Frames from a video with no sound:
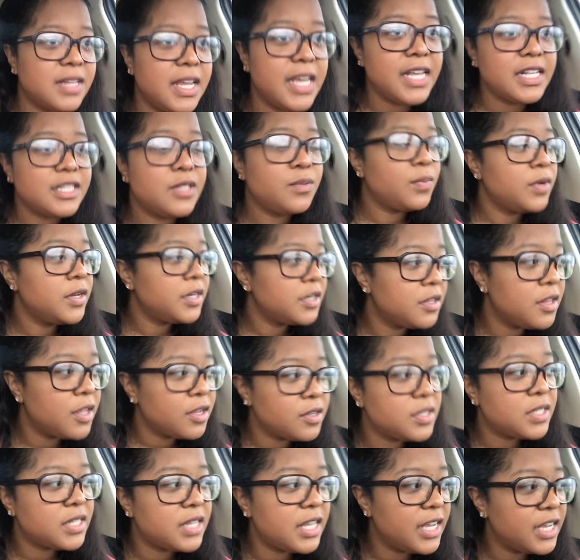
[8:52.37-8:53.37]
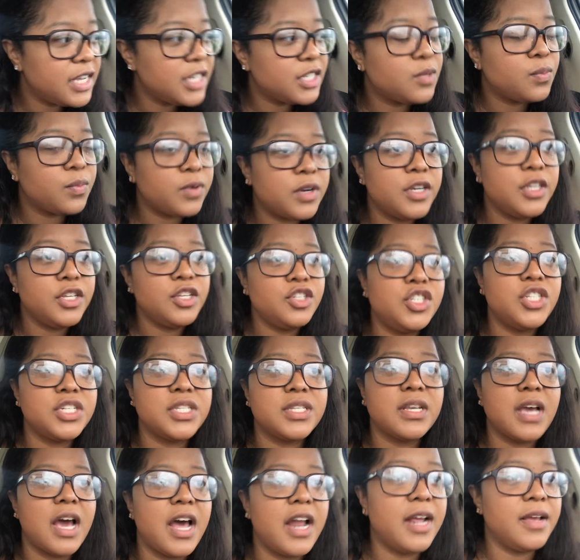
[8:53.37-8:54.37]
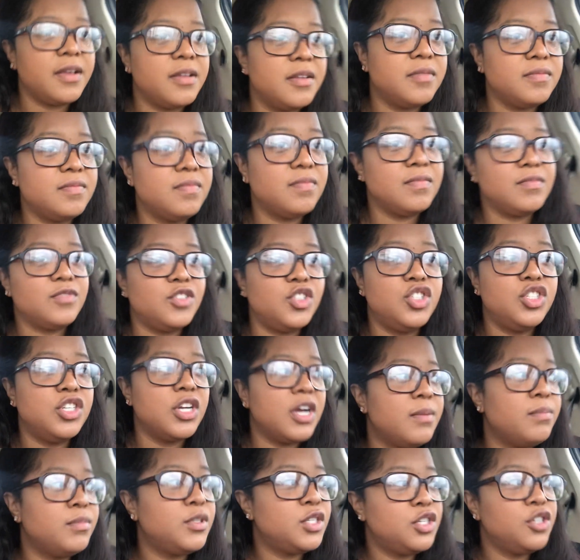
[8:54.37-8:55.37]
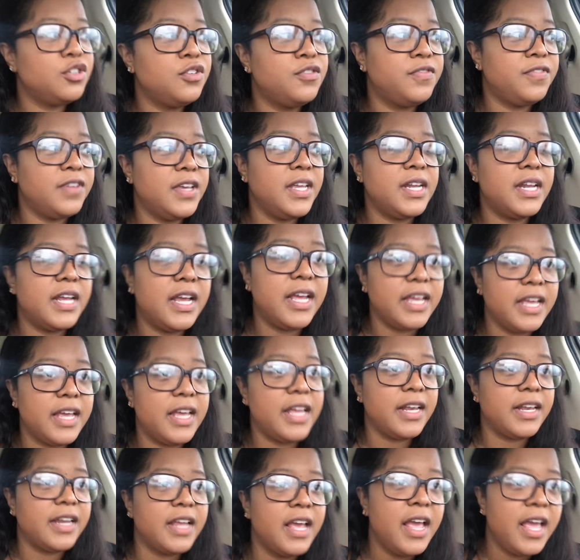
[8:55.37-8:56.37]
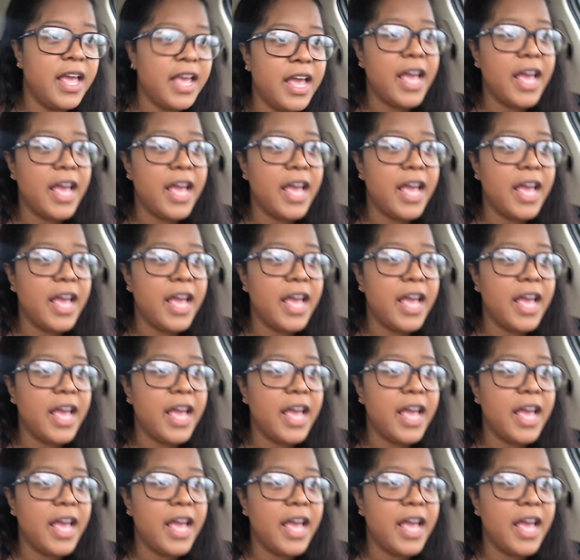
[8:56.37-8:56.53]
It's one of those things where you just gotta jump 2 feet in,